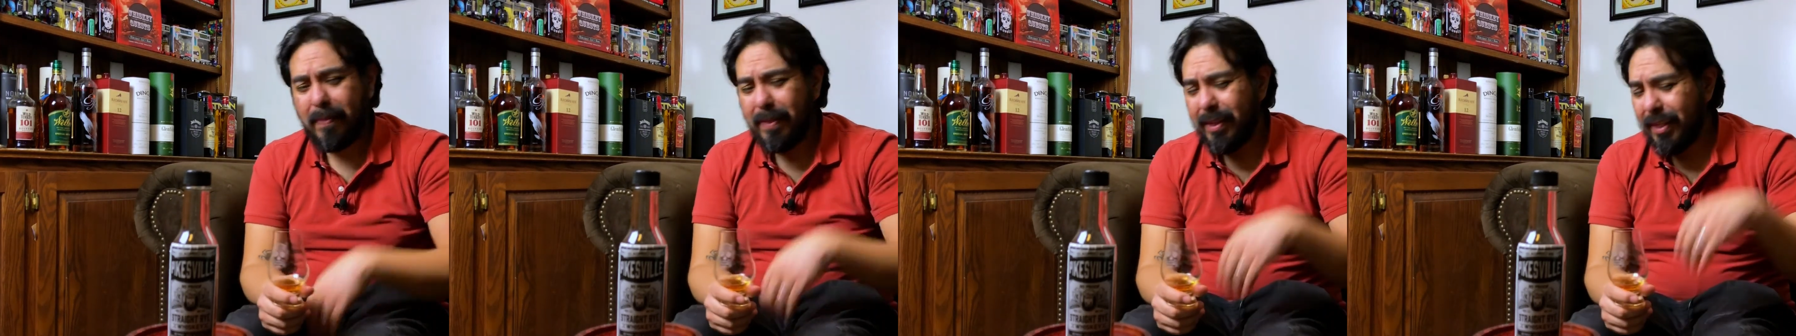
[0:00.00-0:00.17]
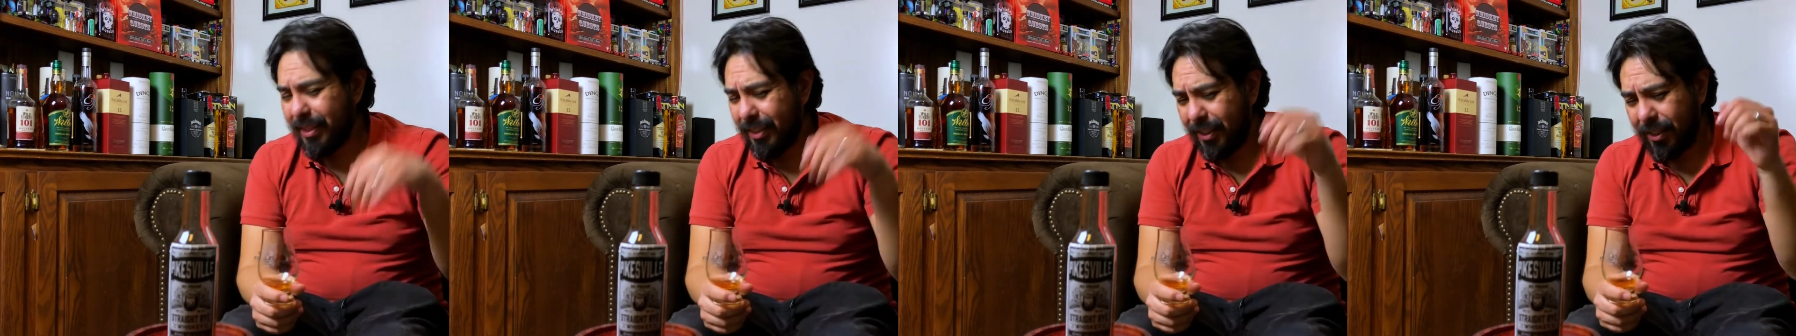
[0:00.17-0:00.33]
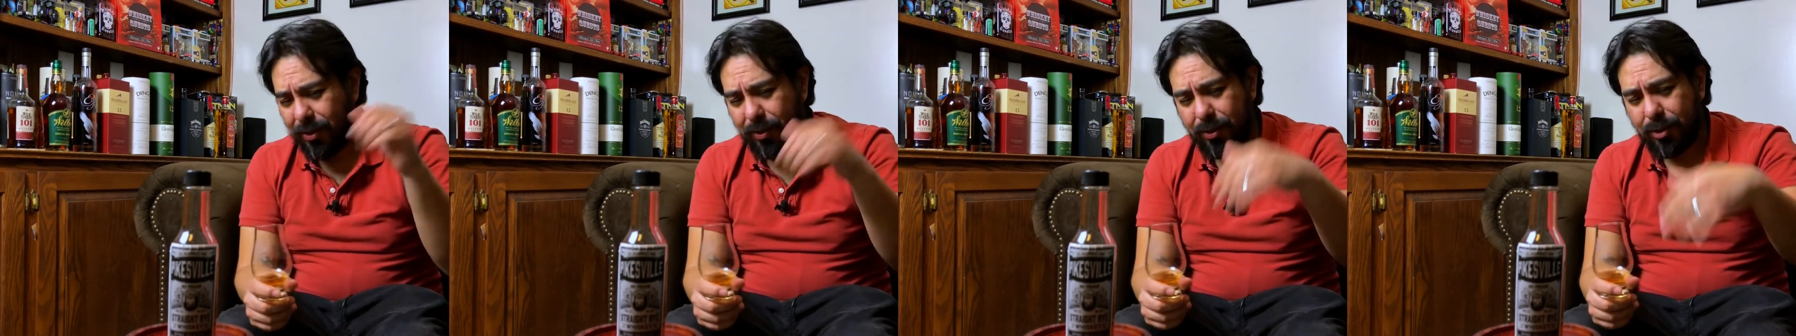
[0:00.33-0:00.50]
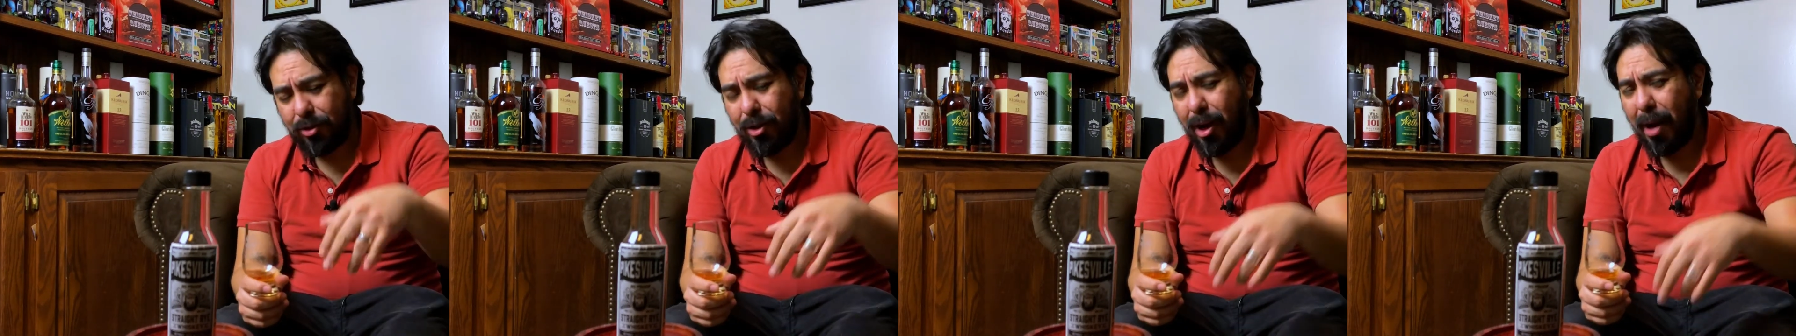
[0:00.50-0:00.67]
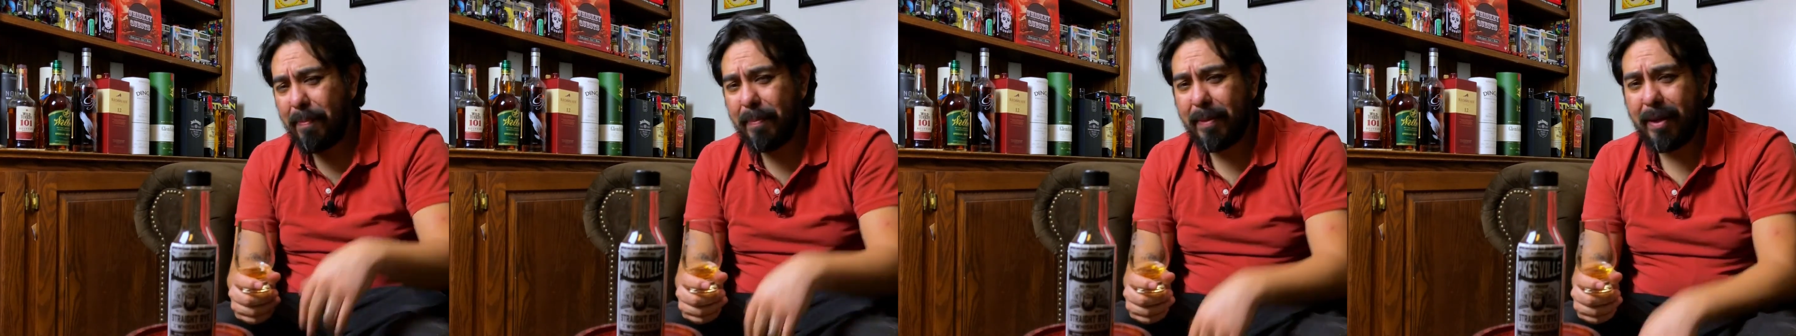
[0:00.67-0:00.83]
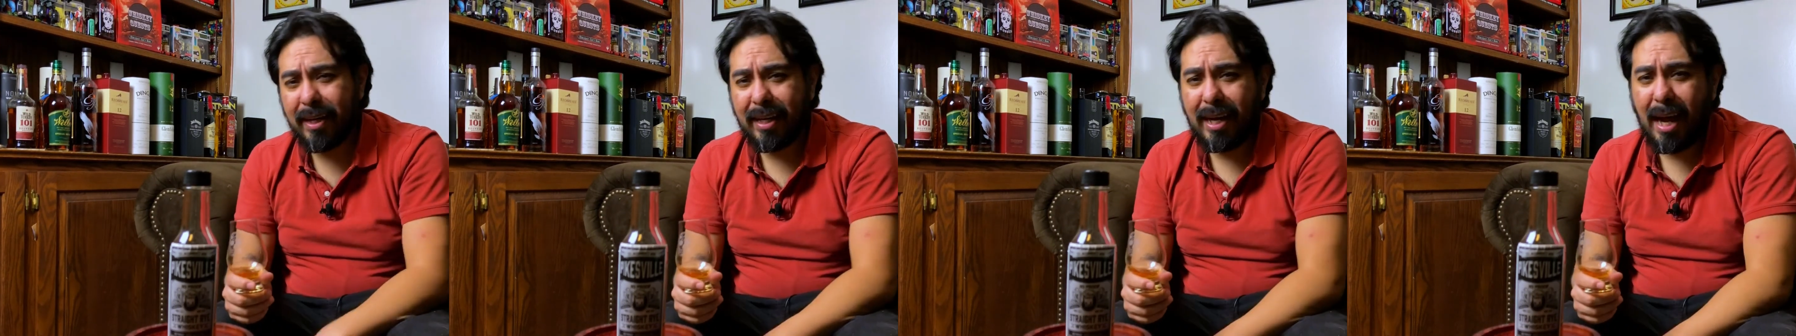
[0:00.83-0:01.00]
still drop
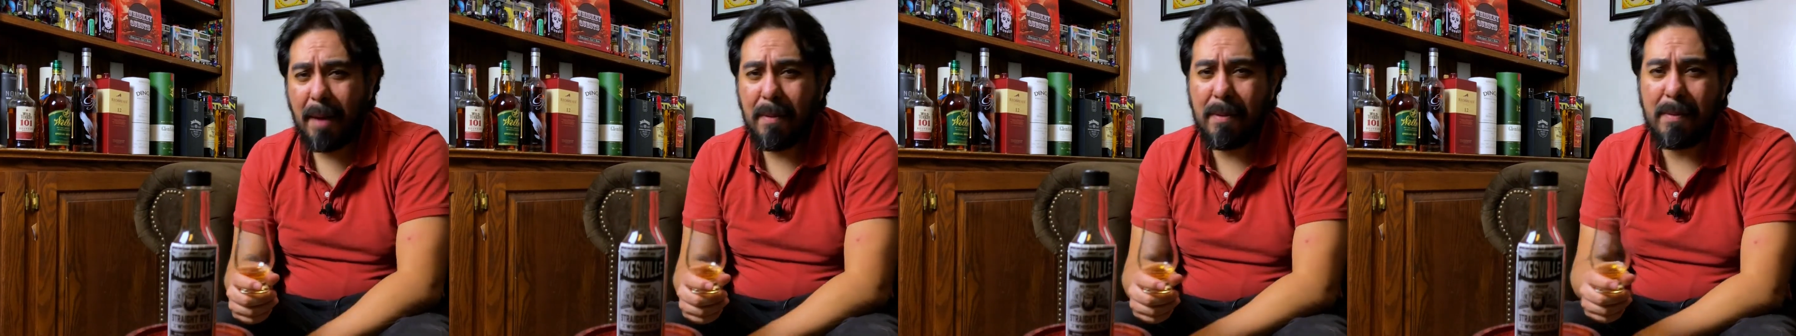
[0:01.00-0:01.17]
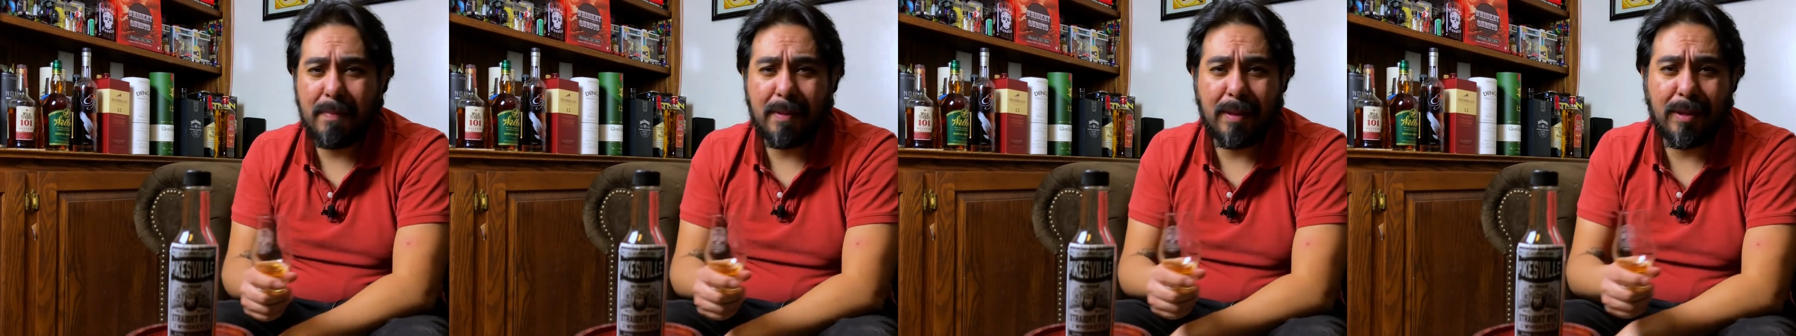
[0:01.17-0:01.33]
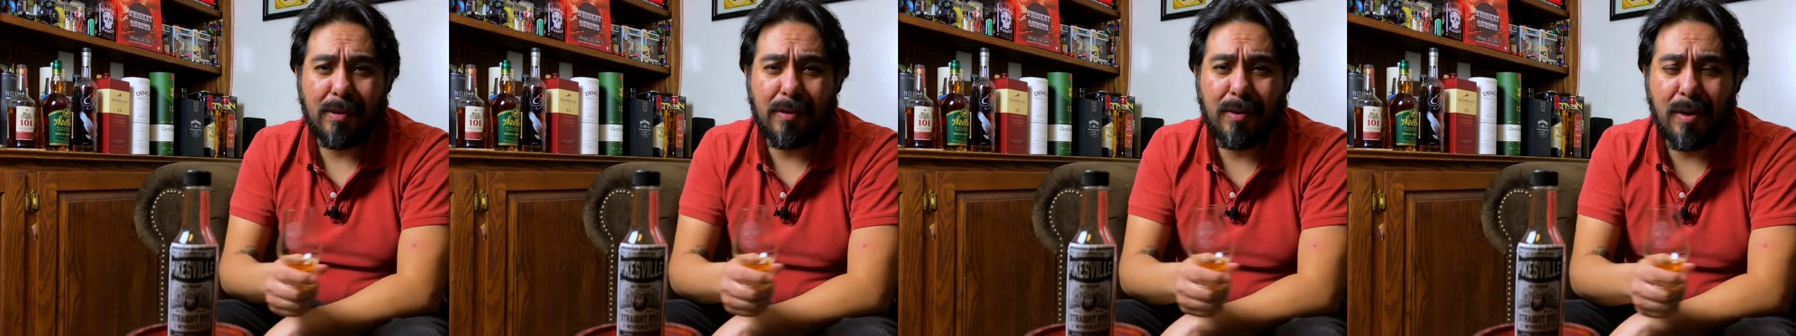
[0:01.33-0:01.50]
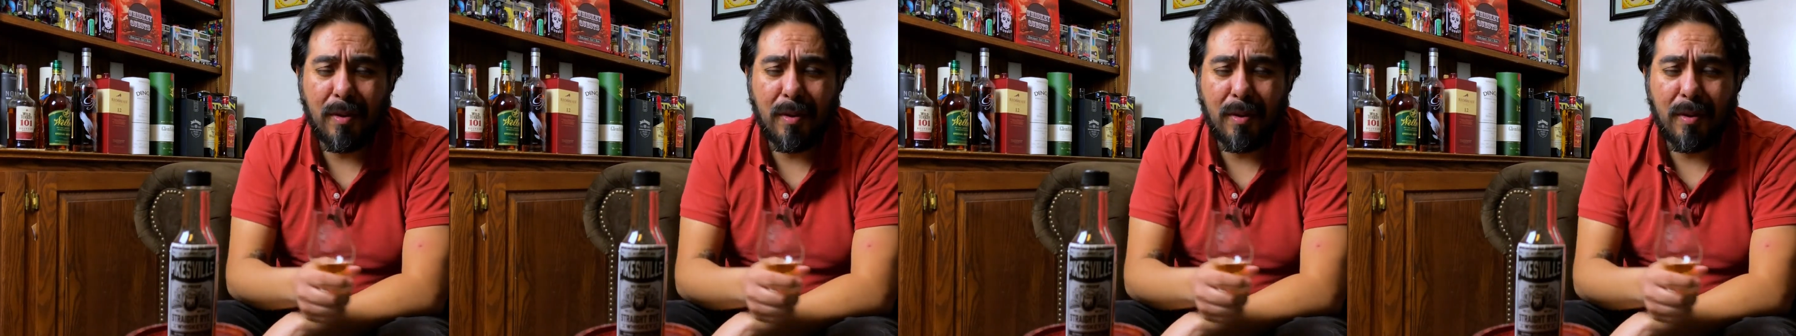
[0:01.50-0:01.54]
me a comment below.